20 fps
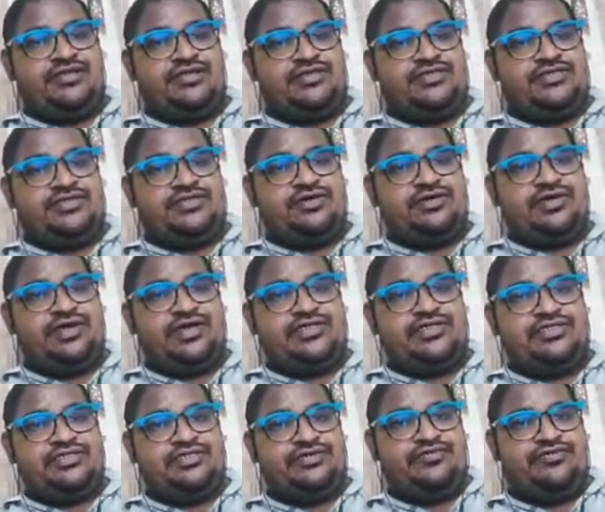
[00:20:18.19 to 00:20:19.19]
So
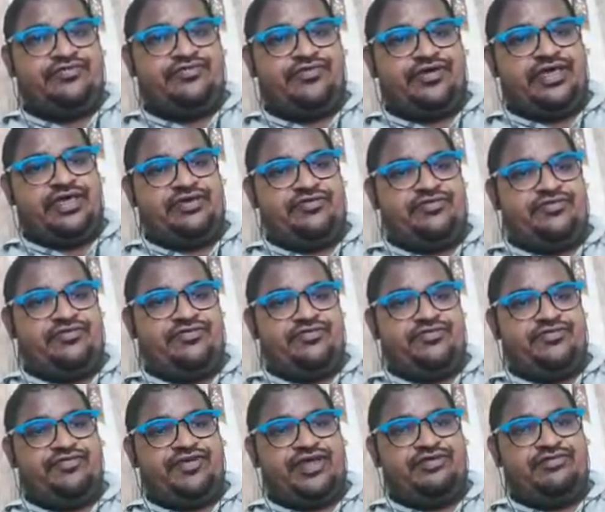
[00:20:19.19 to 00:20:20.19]
hence if I
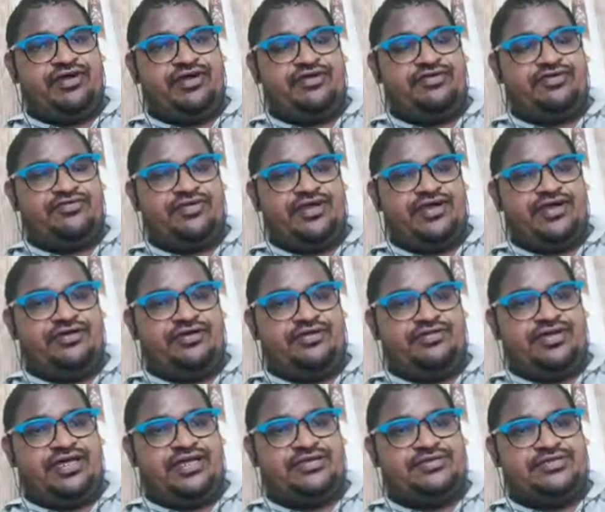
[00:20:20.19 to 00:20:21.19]
want to find out the
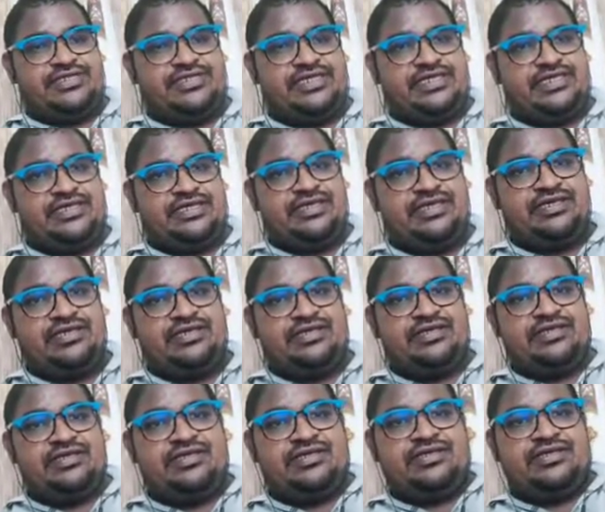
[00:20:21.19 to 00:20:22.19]
value of psi A,
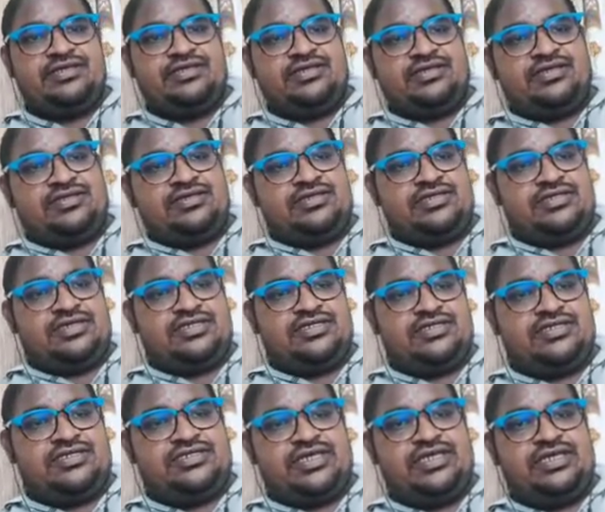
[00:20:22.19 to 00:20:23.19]
that is
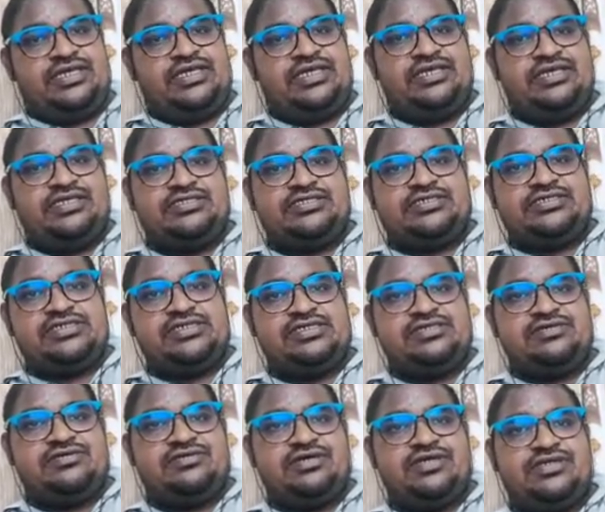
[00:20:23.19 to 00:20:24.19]
psi A is
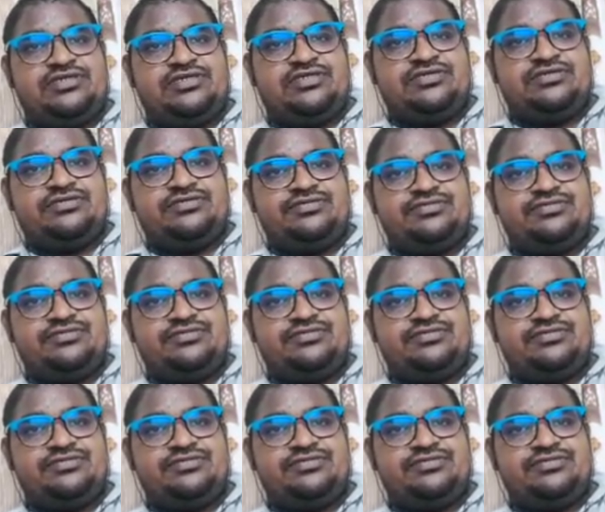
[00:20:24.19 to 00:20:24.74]
equal to